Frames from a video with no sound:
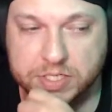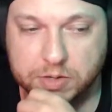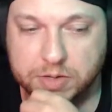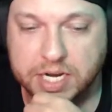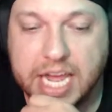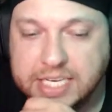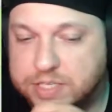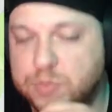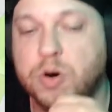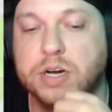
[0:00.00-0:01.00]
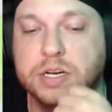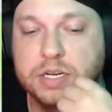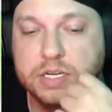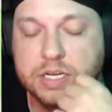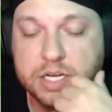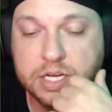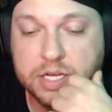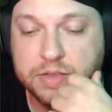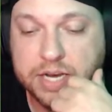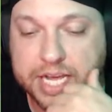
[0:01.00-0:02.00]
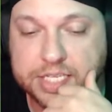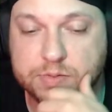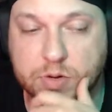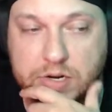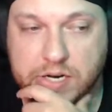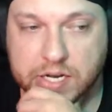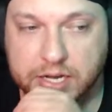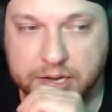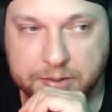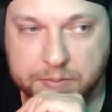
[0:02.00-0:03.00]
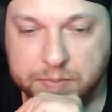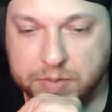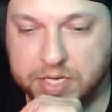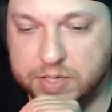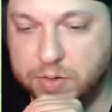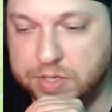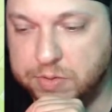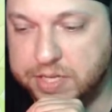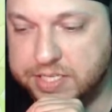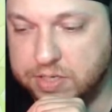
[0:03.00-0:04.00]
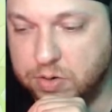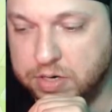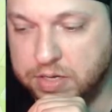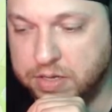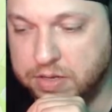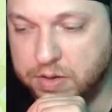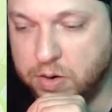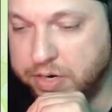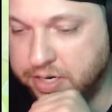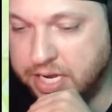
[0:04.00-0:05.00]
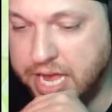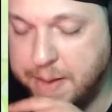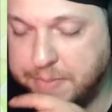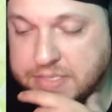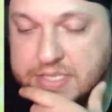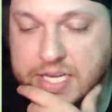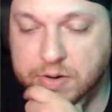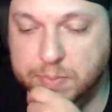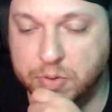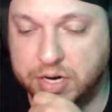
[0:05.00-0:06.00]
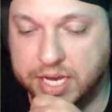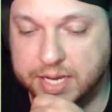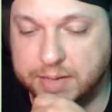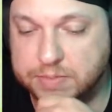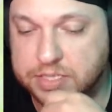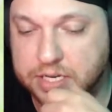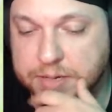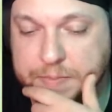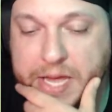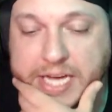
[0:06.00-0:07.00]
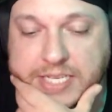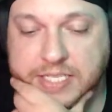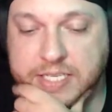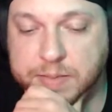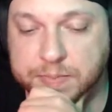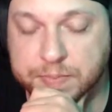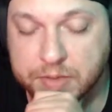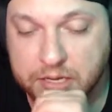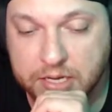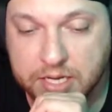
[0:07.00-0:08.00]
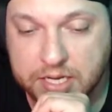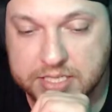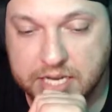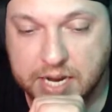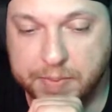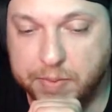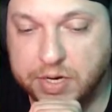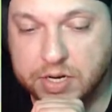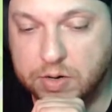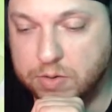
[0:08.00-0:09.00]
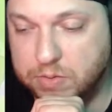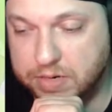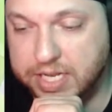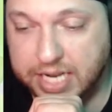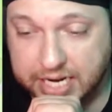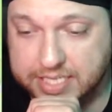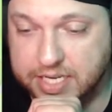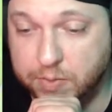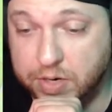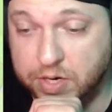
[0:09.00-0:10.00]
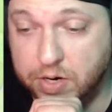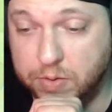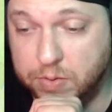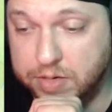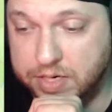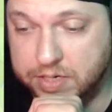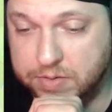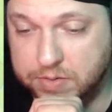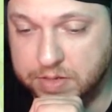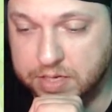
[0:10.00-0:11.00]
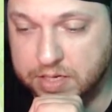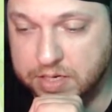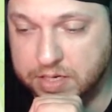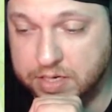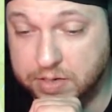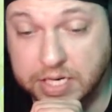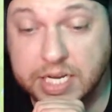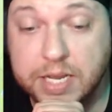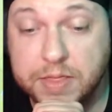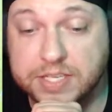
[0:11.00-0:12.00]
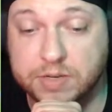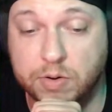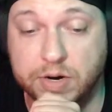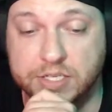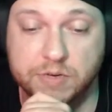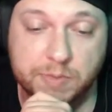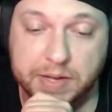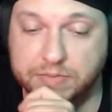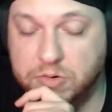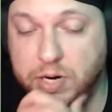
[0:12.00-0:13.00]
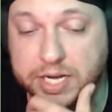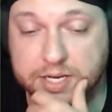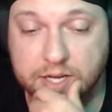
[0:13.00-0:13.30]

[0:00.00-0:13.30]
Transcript: So the next one, because I want to do these in order, the order Amos or Braun Games has them set up. I want to go, like I said, I want to go into in this order, so from left to right.